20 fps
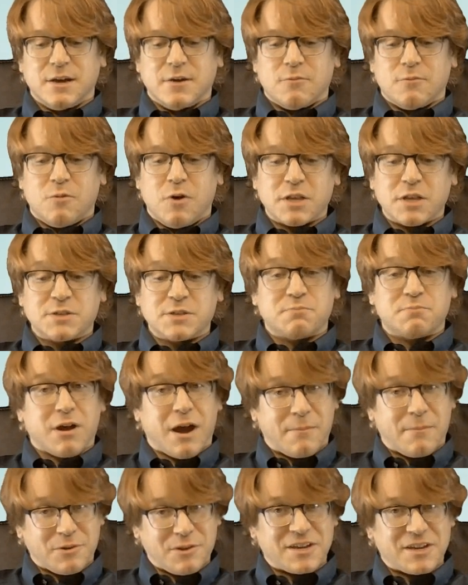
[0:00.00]
once
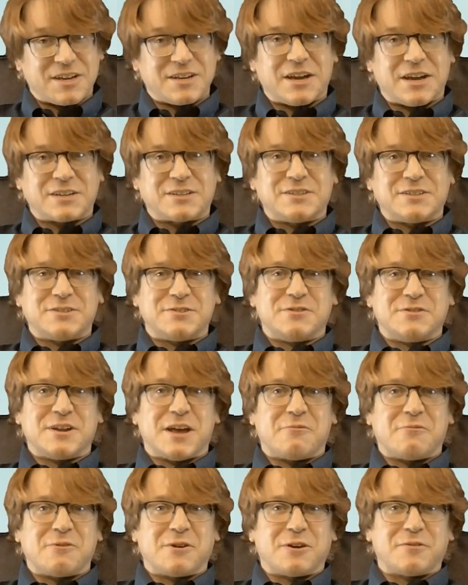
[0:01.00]
properly connected to a
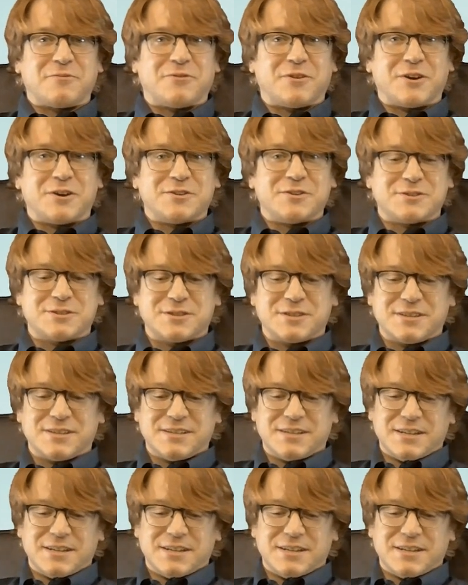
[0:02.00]
network first.